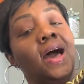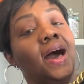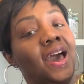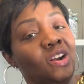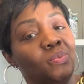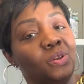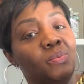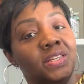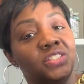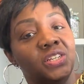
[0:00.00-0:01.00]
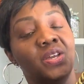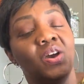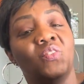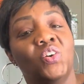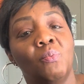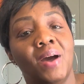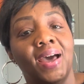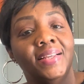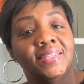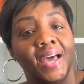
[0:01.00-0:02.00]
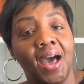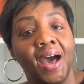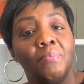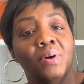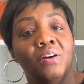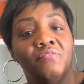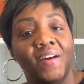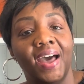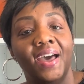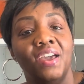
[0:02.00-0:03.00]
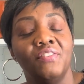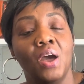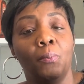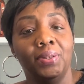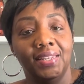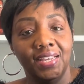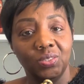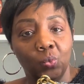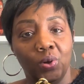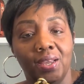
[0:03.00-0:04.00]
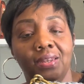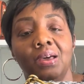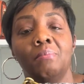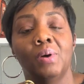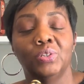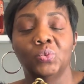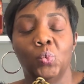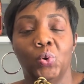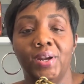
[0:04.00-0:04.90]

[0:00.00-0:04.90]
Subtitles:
honorable mention for my top 5 +1 most worn